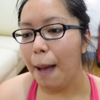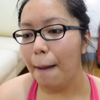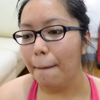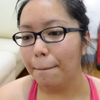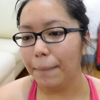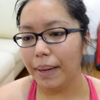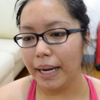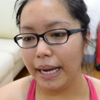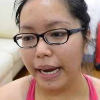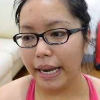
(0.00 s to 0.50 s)

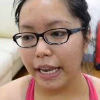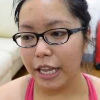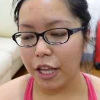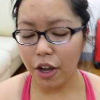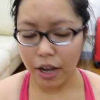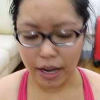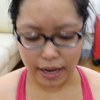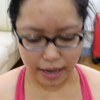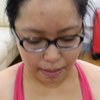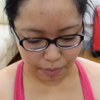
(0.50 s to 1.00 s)
But
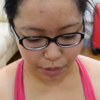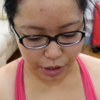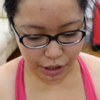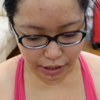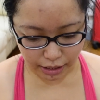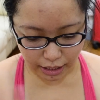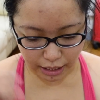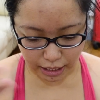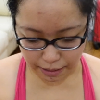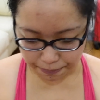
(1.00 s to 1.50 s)
yun, I'm just
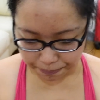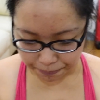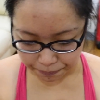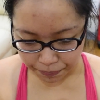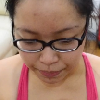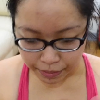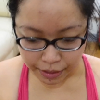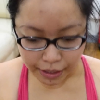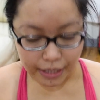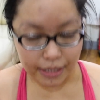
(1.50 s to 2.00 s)
gonna
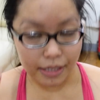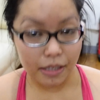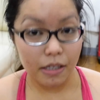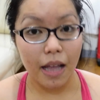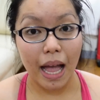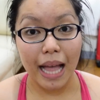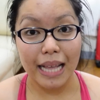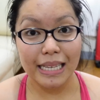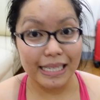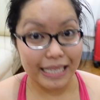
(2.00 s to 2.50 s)

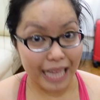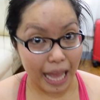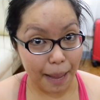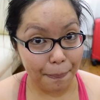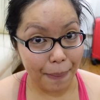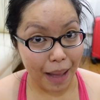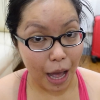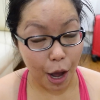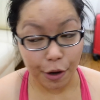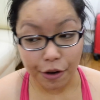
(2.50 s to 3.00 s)

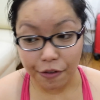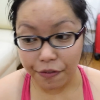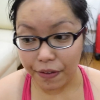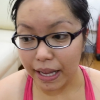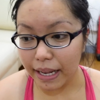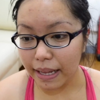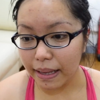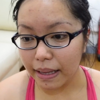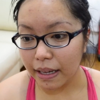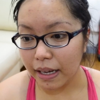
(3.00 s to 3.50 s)
snap out of it,
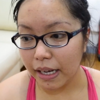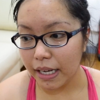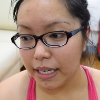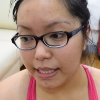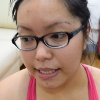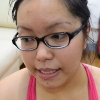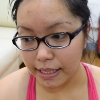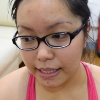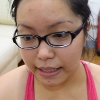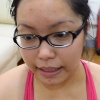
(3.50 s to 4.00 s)

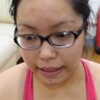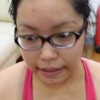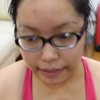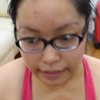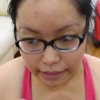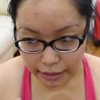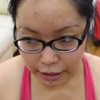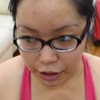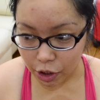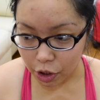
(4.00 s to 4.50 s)
cause
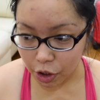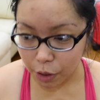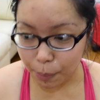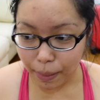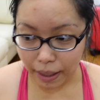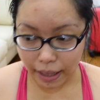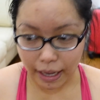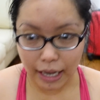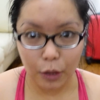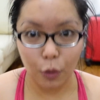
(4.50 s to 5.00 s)
hindi to
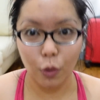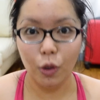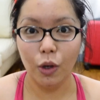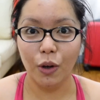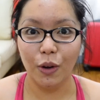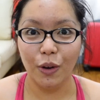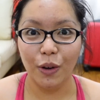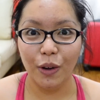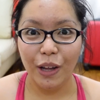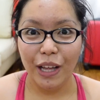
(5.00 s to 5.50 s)

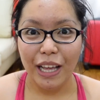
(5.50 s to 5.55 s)
makakatulong.